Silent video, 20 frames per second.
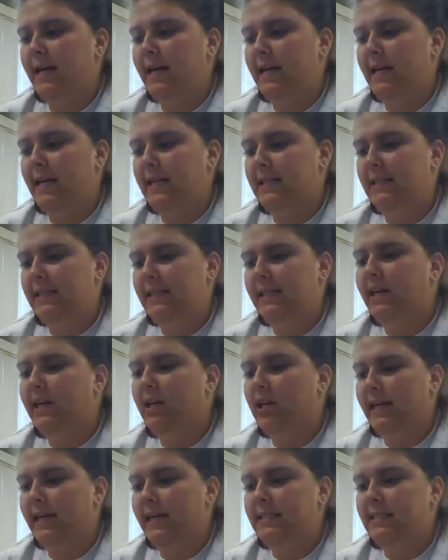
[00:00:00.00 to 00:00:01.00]
in a
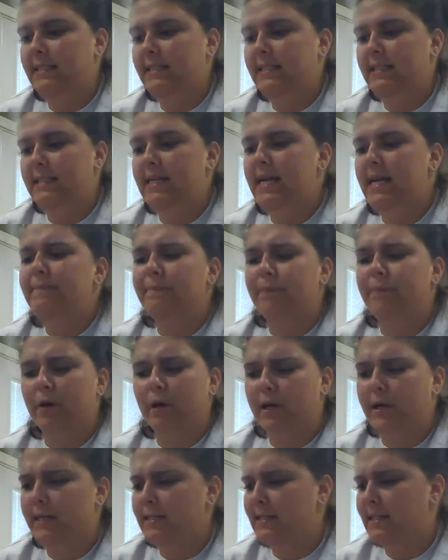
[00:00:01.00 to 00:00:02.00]
clearing
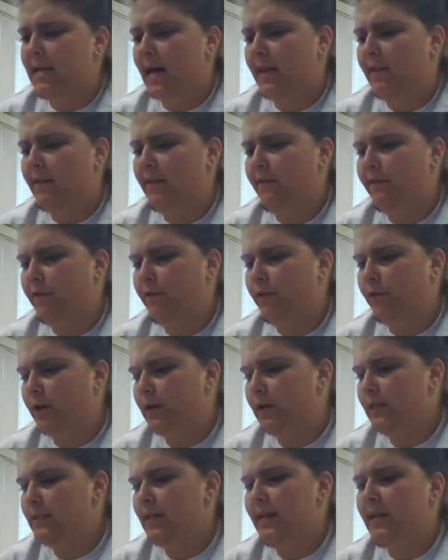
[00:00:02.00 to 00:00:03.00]
deeper inside the
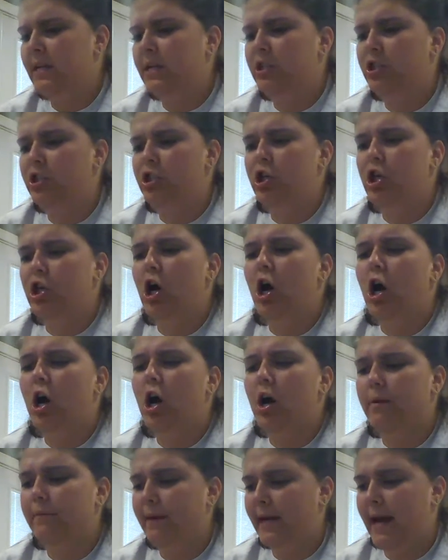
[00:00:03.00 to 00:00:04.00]
forest, in a
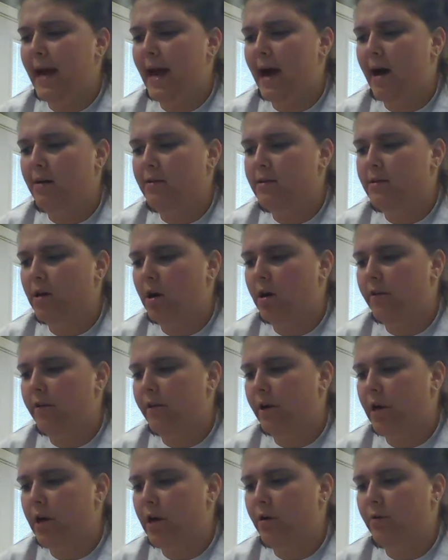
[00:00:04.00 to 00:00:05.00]
charming house all
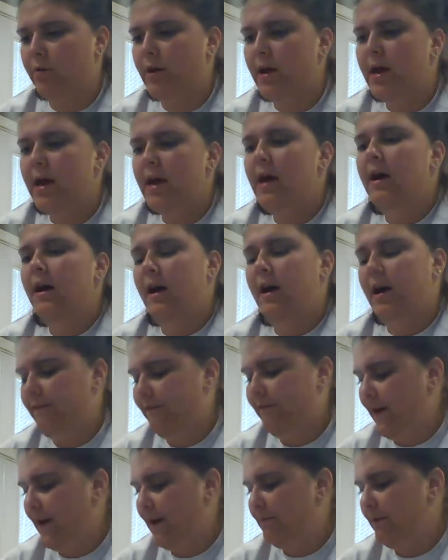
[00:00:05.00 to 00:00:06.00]
their own, a
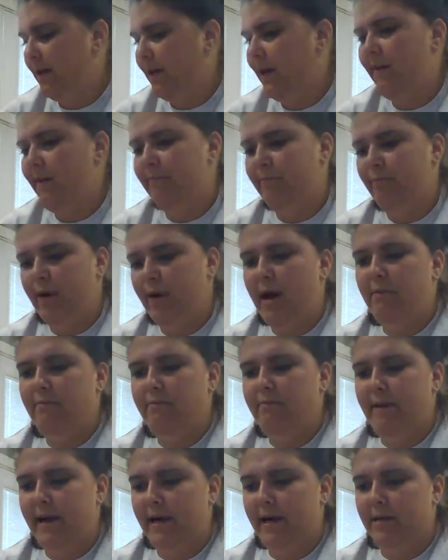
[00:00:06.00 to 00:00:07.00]
family of
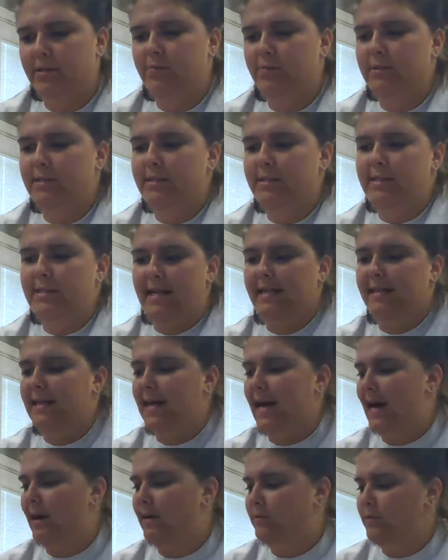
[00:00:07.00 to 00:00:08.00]
brown bears was sitting
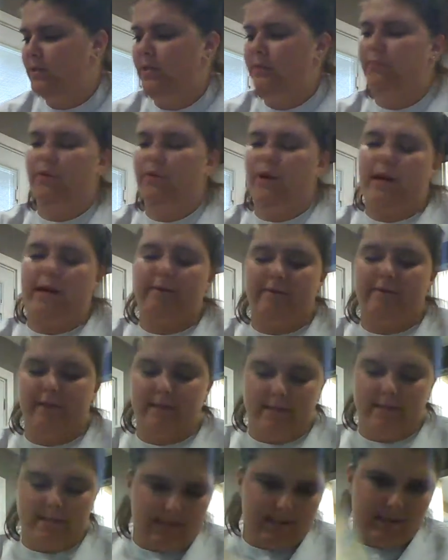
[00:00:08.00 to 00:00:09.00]
down to
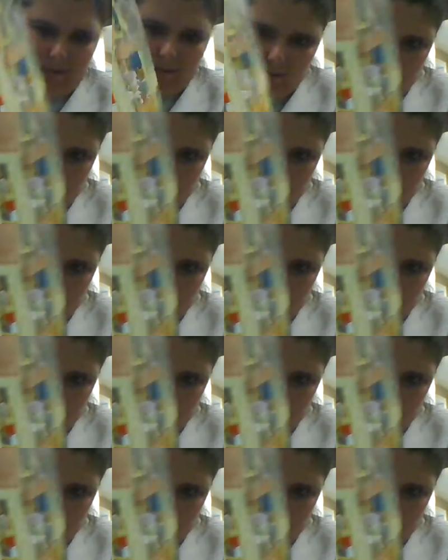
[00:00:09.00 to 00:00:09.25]
breakfast.